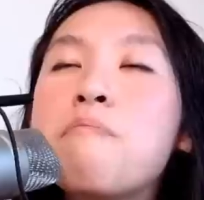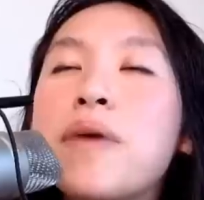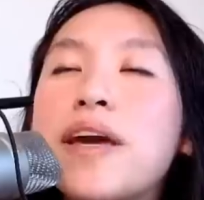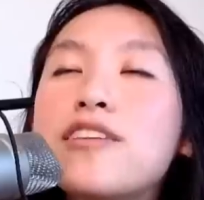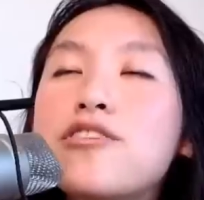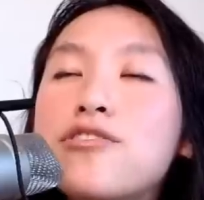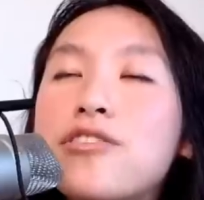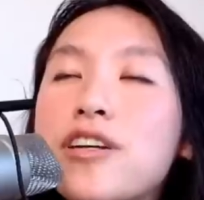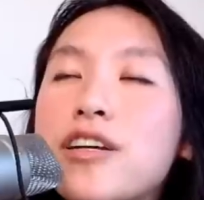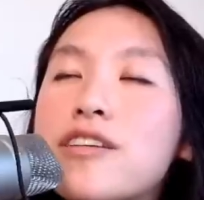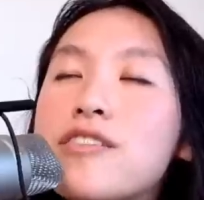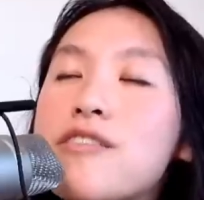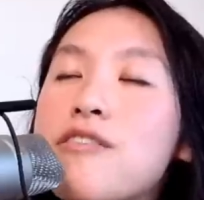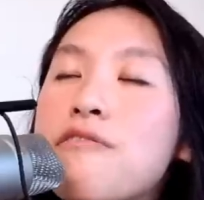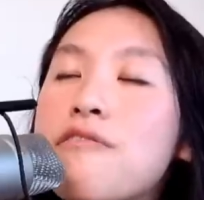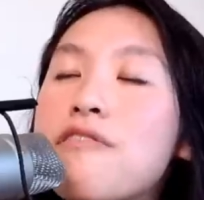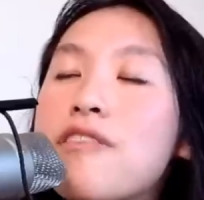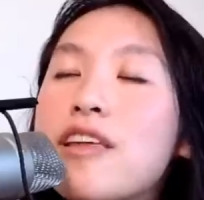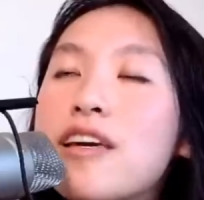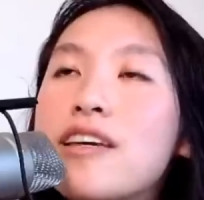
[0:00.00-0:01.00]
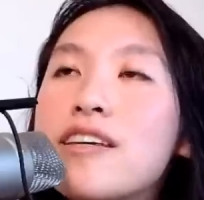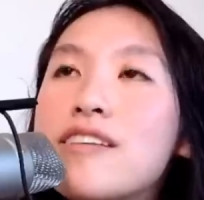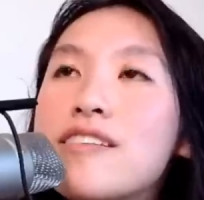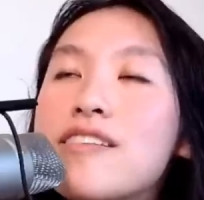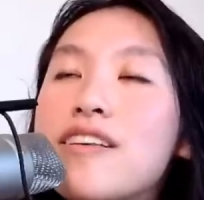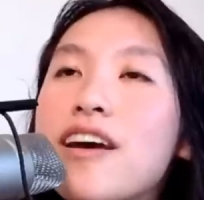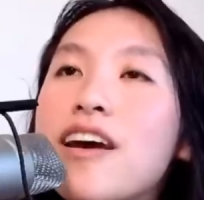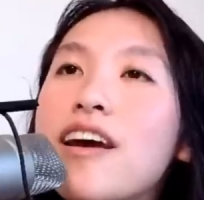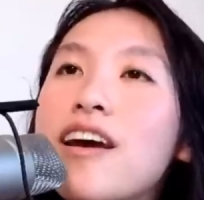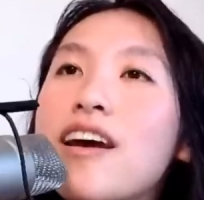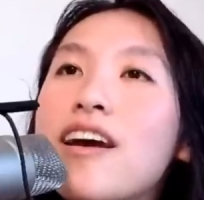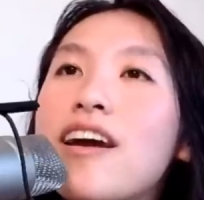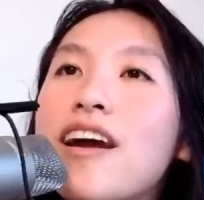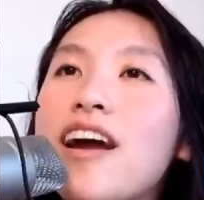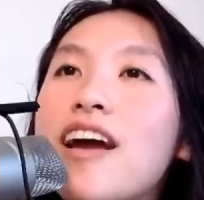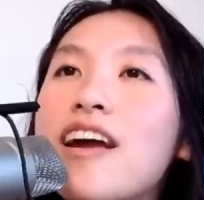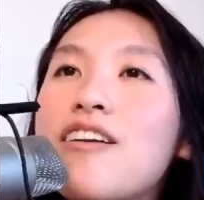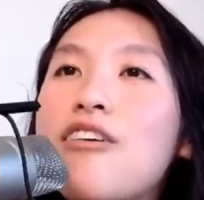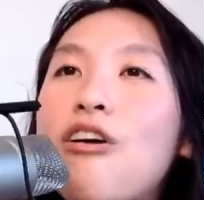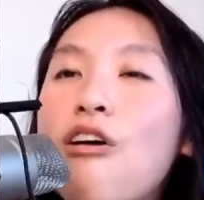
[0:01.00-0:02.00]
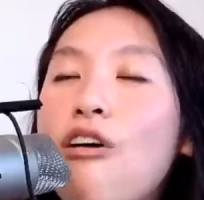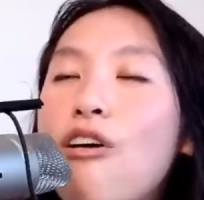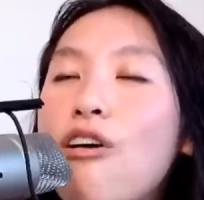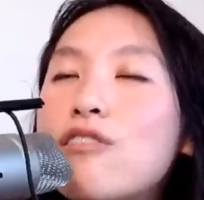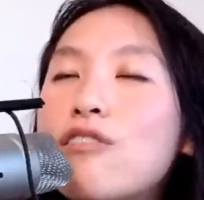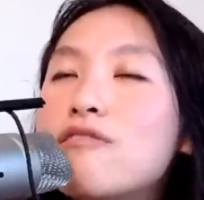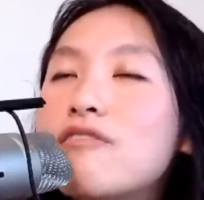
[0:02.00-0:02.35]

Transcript: matrix of this and all